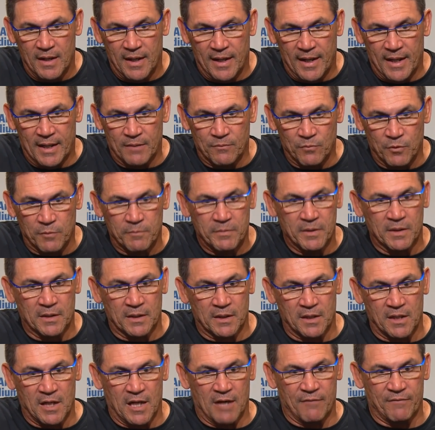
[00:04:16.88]
and we're
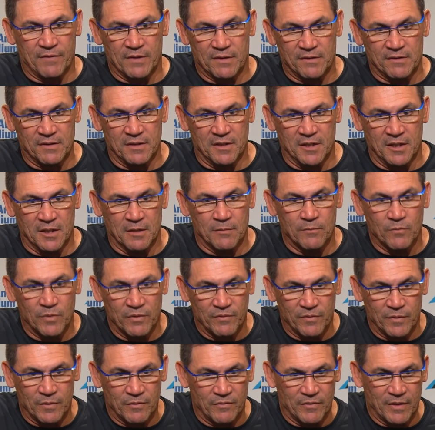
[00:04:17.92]
building confidence in him.
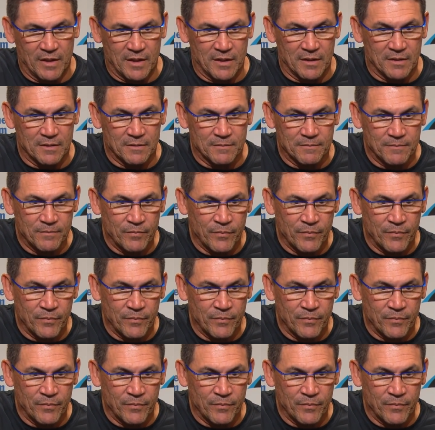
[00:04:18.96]
We've got a